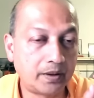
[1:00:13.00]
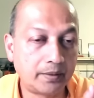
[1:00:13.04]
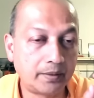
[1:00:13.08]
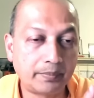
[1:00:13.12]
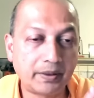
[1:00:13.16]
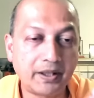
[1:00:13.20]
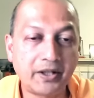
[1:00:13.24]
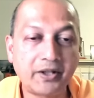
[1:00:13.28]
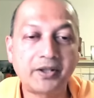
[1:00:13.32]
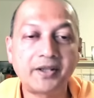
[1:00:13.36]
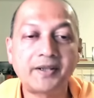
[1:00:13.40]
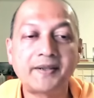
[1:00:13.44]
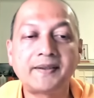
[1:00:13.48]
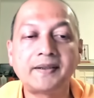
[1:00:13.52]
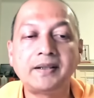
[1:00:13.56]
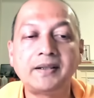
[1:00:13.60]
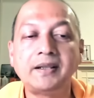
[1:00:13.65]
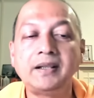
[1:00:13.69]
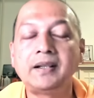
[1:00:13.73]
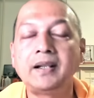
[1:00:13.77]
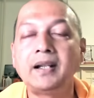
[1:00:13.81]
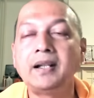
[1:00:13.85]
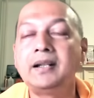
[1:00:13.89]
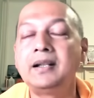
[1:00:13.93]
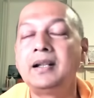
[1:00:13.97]
pleasure
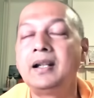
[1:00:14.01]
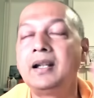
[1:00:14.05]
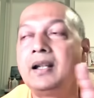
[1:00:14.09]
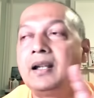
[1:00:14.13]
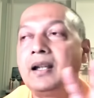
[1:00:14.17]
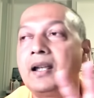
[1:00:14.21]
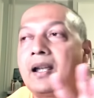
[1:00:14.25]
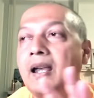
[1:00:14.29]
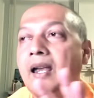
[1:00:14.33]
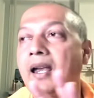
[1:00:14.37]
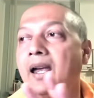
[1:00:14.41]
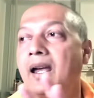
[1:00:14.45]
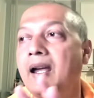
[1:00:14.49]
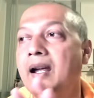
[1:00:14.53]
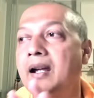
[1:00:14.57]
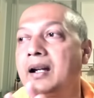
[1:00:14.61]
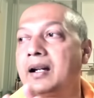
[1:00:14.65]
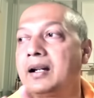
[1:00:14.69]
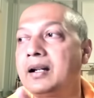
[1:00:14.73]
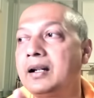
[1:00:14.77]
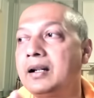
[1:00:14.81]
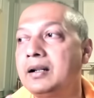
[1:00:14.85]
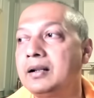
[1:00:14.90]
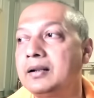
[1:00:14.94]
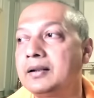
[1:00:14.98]
seeking
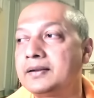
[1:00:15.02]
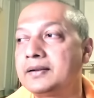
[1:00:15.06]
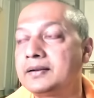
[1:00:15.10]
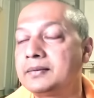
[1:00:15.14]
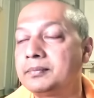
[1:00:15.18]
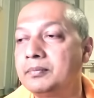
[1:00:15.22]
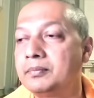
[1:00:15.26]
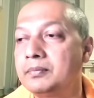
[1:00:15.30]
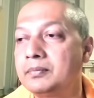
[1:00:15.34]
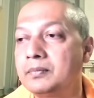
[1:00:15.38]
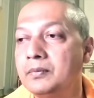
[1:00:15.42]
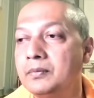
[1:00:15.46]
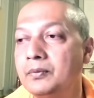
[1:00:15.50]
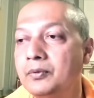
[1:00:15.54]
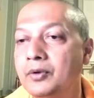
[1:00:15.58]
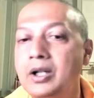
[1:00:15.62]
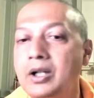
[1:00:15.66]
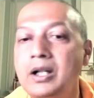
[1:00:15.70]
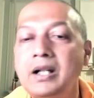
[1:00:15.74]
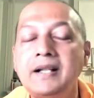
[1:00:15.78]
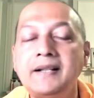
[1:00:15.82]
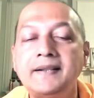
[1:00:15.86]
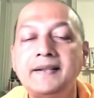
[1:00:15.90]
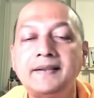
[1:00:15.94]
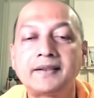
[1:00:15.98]
and
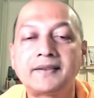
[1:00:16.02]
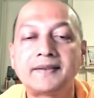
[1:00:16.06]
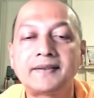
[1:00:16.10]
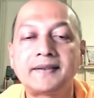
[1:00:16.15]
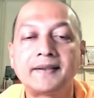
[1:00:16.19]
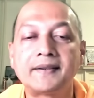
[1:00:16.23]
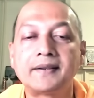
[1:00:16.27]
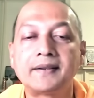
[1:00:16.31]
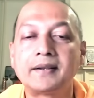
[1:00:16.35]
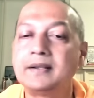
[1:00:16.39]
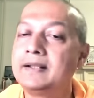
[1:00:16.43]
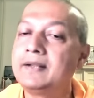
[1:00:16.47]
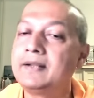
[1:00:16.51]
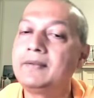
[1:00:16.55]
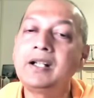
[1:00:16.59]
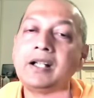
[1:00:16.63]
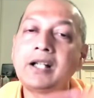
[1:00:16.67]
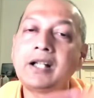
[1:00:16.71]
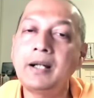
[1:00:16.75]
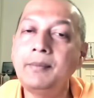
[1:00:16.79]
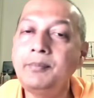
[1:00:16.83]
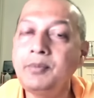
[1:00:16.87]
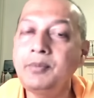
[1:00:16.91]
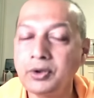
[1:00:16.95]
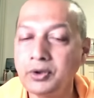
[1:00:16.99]
worldly success. They will
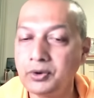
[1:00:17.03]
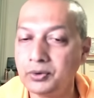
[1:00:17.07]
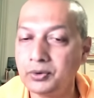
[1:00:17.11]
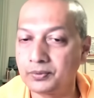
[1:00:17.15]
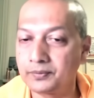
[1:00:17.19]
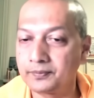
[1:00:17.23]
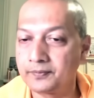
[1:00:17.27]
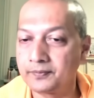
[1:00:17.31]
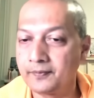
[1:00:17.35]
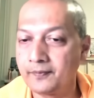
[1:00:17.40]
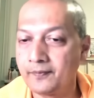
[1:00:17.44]
come to you.